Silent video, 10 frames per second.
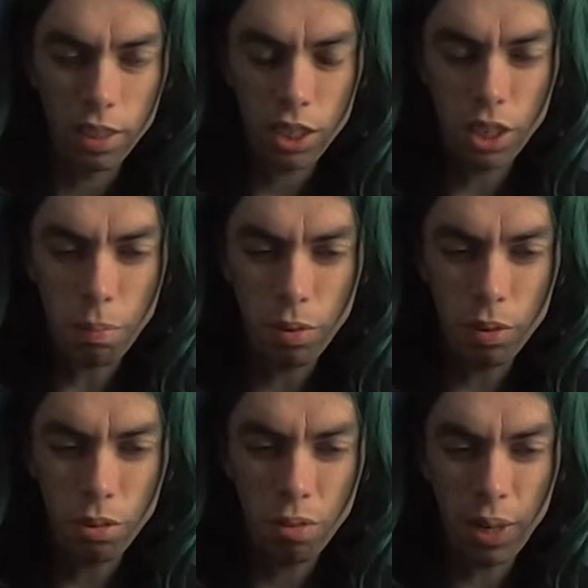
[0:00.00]
Stop
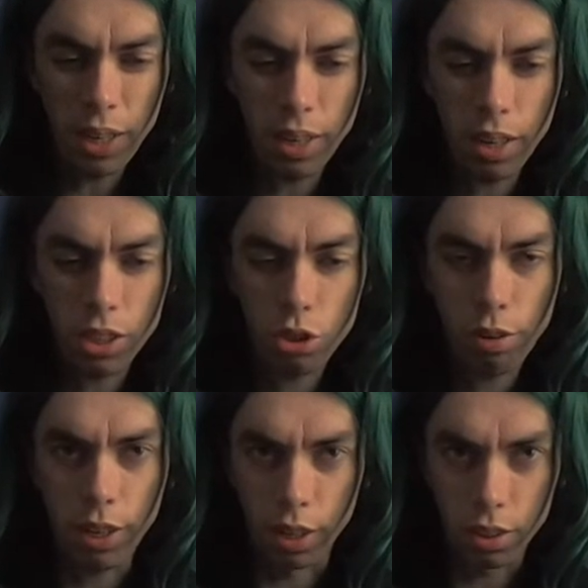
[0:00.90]
with being uh,
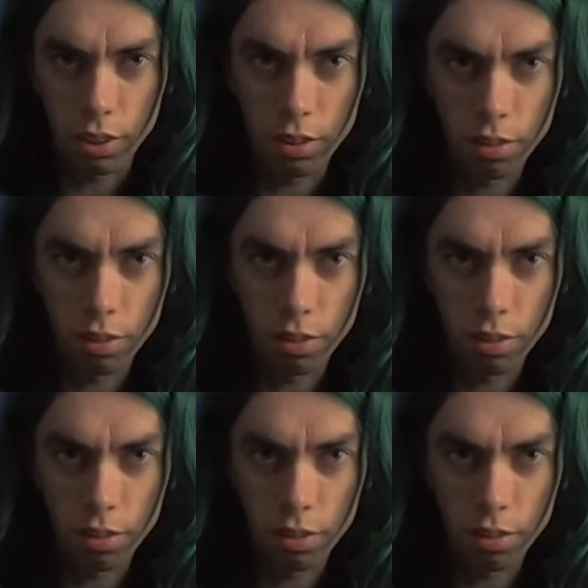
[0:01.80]
triggered.